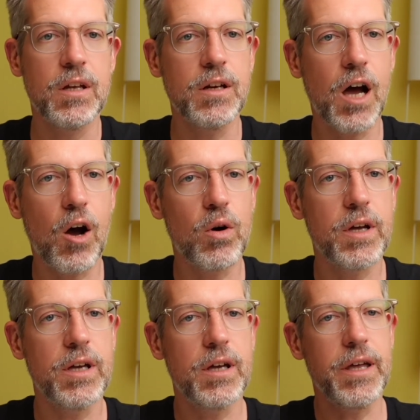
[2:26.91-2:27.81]

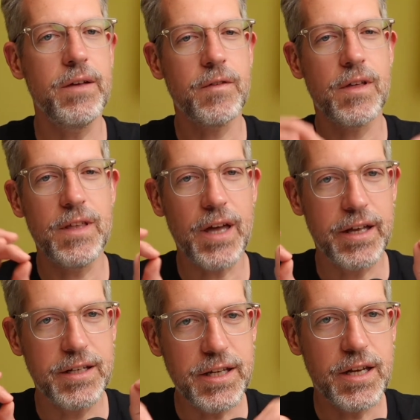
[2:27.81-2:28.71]
Now, uh, if the
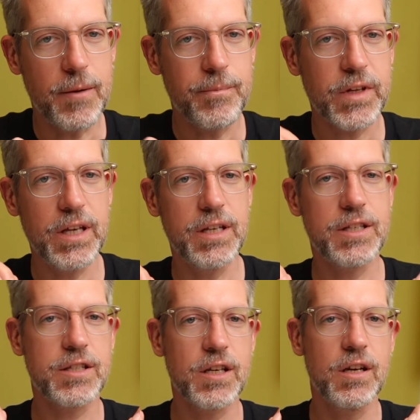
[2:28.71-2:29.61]
idea
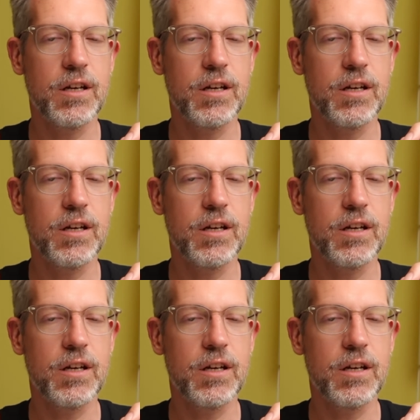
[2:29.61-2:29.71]
is